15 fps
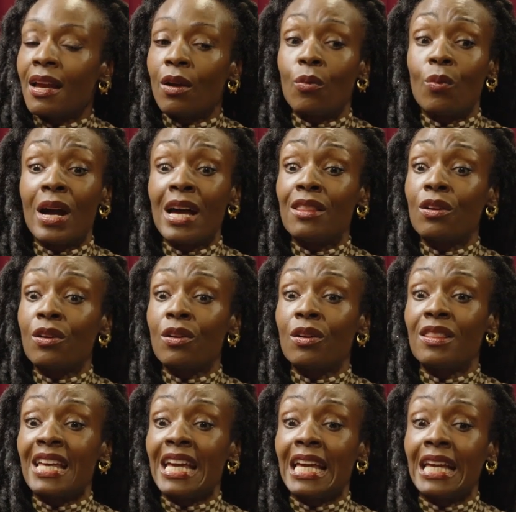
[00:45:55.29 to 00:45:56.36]
whether
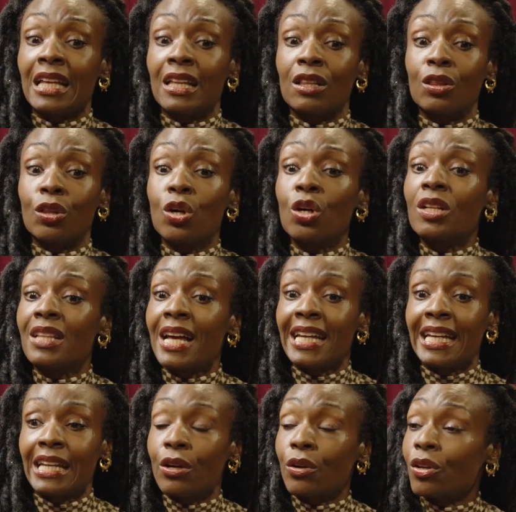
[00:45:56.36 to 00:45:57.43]
they look
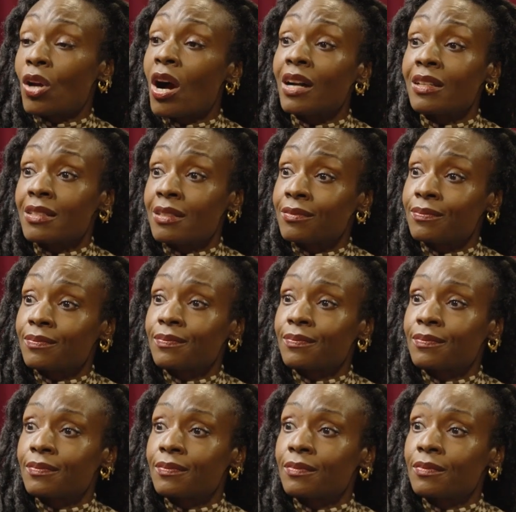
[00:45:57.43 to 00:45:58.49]
like it or not.
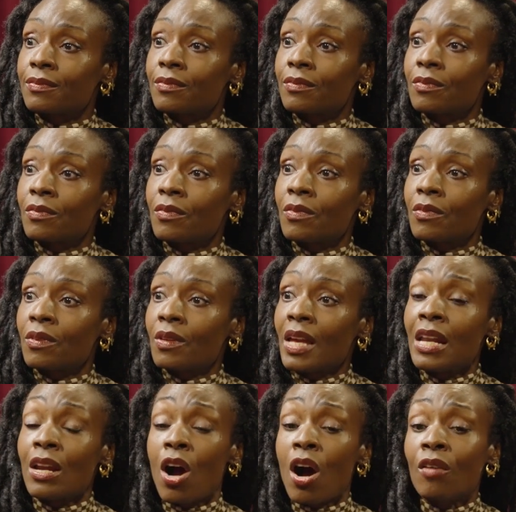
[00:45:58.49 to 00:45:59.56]

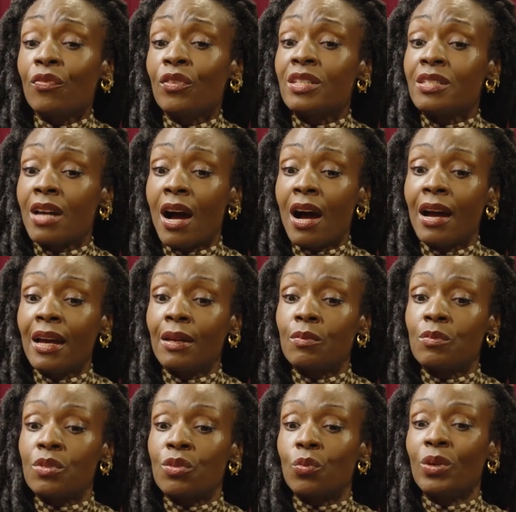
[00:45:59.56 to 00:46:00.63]
And
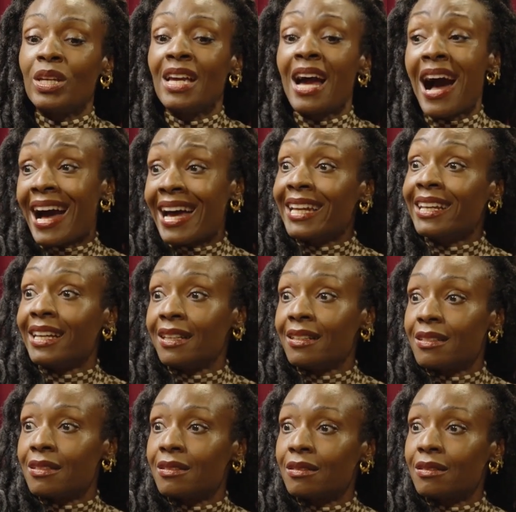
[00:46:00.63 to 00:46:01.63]
oftentimes we hide it.